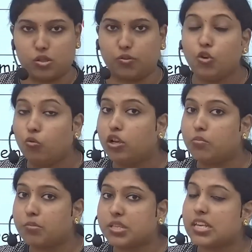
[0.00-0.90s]
Euvolemia
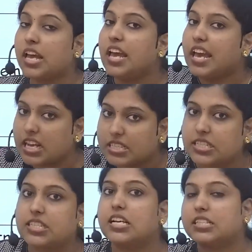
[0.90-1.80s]
means
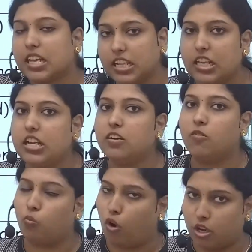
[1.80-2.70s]
excess in the
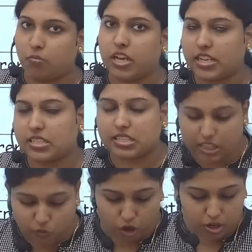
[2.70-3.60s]

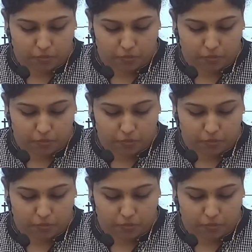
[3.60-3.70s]
volume,